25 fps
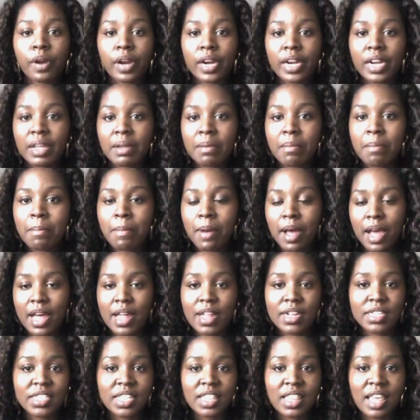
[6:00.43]
pretty
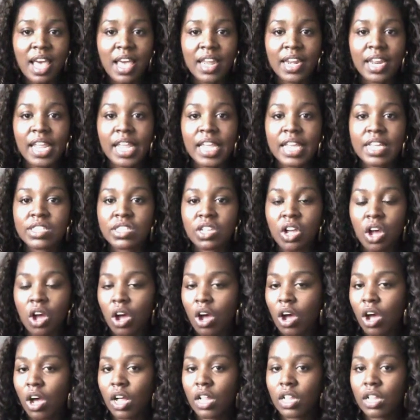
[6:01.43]
much that is
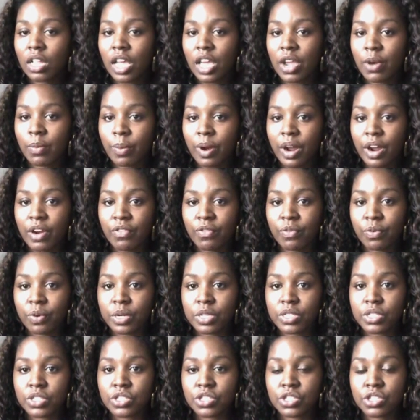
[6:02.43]
all in
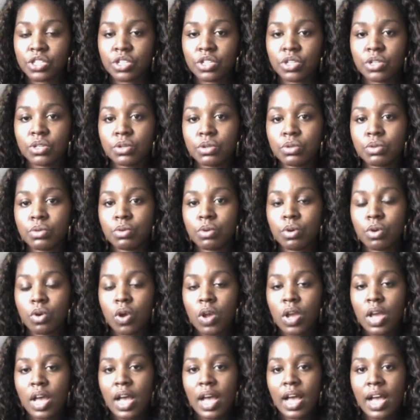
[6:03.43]
reference to
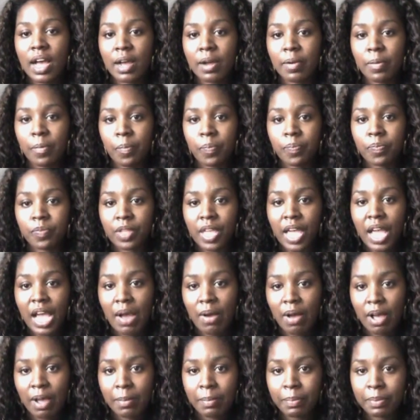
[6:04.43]
how
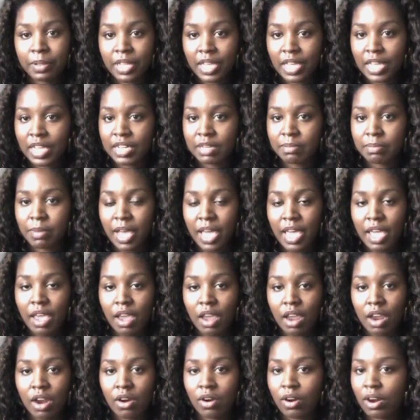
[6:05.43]
I blend my
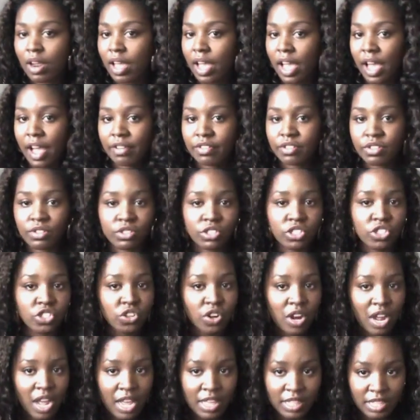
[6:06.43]
hair after it's
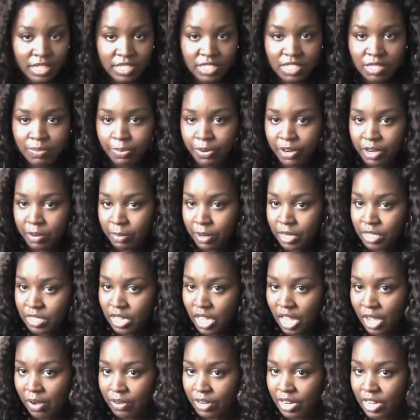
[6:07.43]
dry. This is pretty much
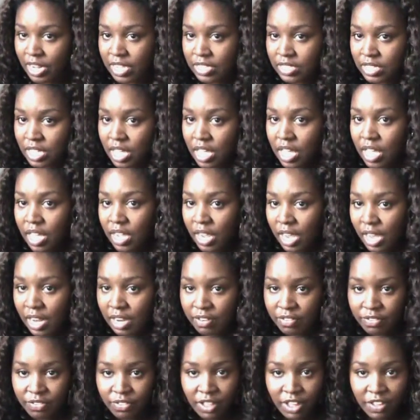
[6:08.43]
how it is. Kind
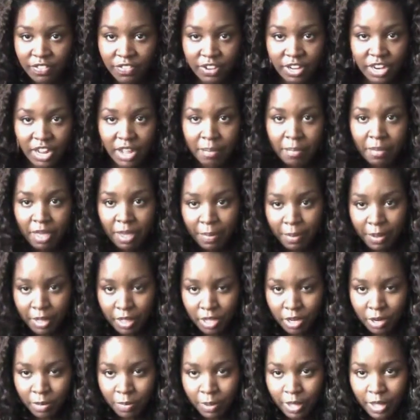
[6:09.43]
of fluff it up maybe a
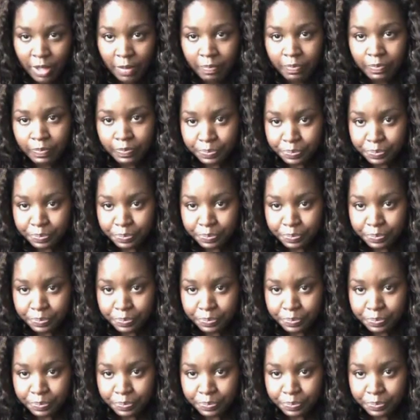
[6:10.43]
little bit,